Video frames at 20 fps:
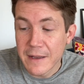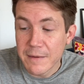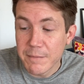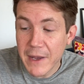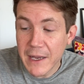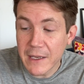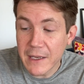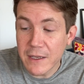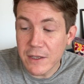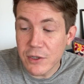
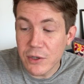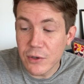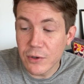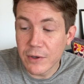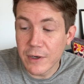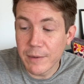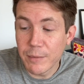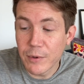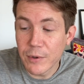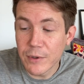Making
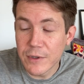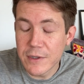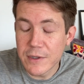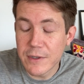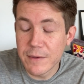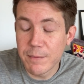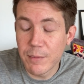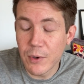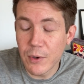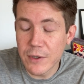
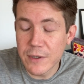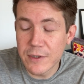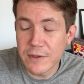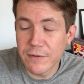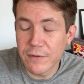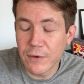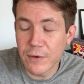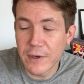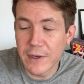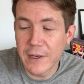storyboard boards
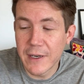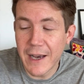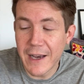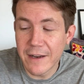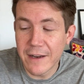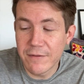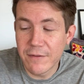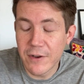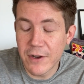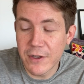for an
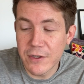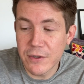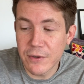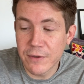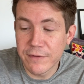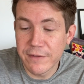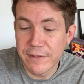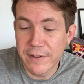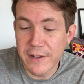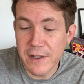advert
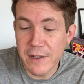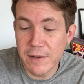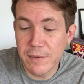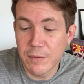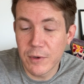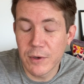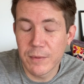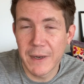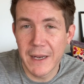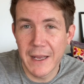or film
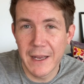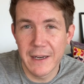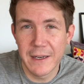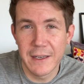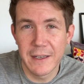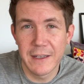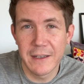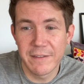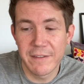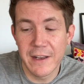or
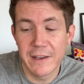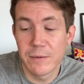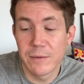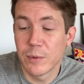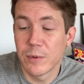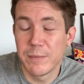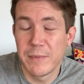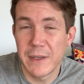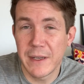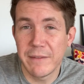planning an event
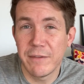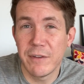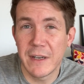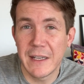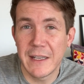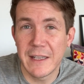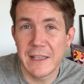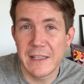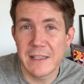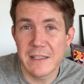will be
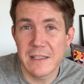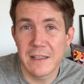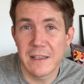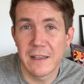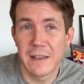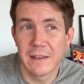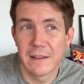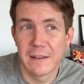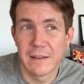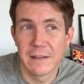really
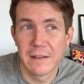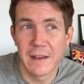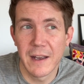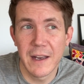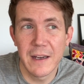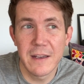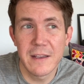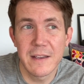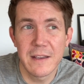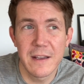easy.
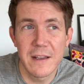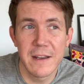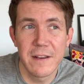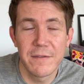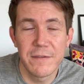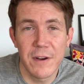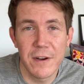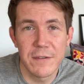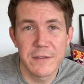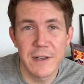Anything that
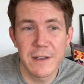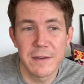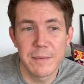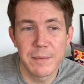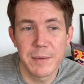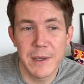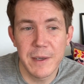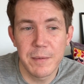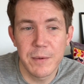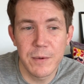involves other
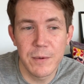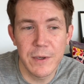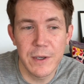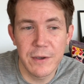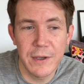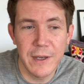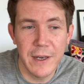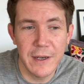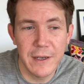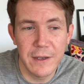people where
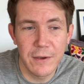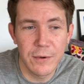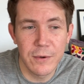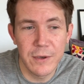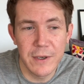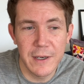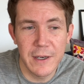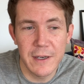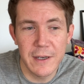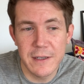you're getting
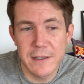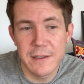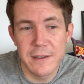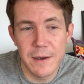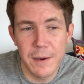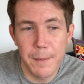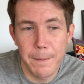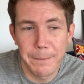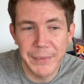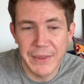organized,
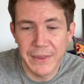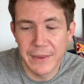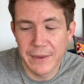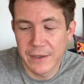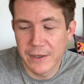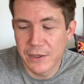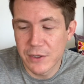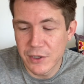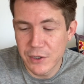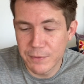
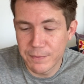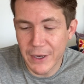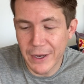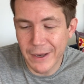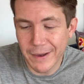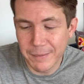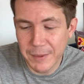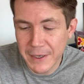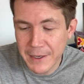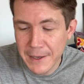
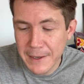superb.